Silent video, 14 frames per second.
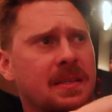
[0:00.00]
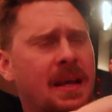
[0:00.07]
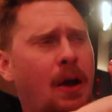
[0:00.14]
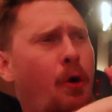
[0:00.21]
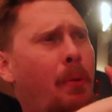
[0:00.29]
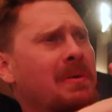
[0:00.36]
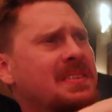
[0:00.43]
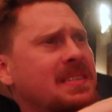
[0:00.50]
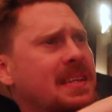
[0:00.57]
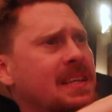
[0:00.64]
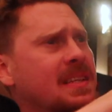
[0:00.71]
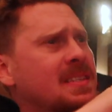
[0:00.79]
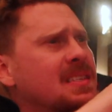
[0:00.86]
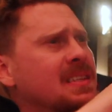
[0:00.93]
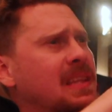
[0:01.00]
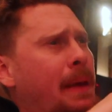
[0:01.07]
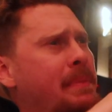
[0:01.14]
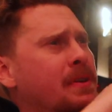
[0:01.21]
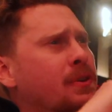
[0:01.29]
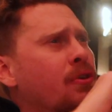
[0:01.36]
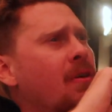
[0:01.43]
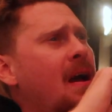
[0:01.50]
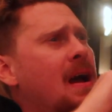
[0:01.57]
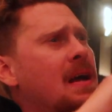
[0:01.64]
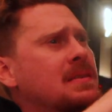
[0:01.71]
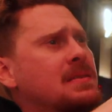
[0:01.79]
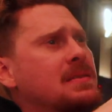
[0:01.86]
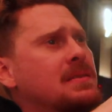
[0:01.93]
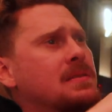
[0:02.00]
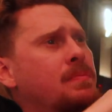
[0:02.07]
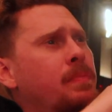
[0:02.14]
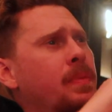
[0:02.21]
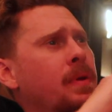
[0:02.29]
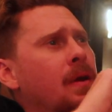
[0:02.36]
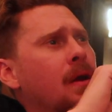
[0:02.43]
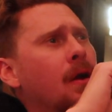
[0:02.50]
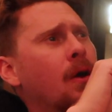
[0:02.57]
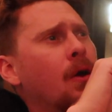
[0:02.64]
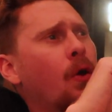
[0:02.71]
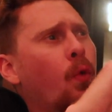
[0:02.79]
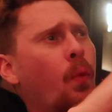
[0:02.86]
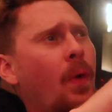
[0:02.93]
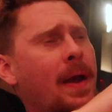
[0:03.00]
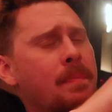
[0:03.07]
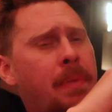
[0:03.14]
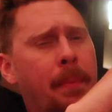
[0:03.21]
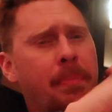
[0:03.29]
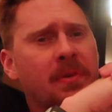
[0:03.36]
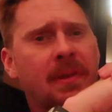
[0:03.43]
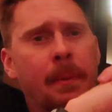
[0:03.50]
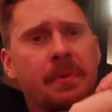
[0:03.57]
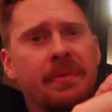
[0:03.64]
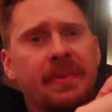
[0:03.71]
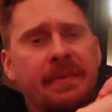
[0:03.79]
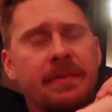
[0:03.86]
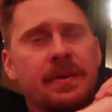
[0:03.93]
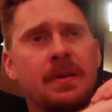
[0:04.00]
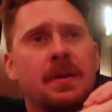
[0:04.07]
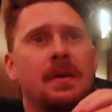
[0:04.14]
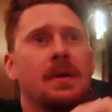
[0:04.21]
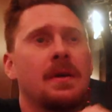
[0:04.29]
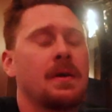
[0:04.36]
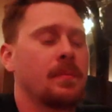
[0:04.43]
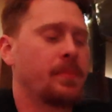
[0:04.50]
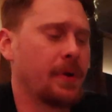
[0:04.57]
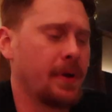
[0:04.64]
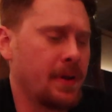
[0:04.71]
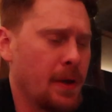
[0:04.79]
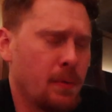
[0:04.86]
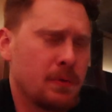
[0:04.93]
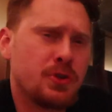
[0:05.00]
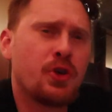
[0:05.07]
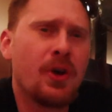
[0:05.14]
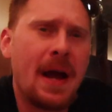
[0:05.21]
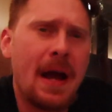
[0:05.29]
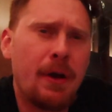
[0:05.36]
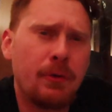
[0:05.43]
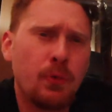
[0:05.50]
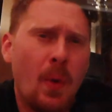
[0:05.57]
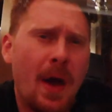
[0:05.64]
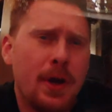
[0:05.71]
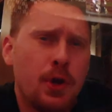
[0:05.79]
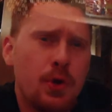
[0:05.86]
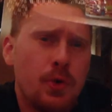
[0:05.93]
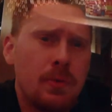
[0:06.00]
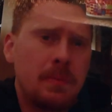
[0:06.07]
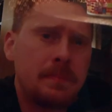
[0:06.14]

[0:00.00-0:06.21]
It almost has like this lemongrass, yeah. white pepper type of flavor, but it was ground wagyu.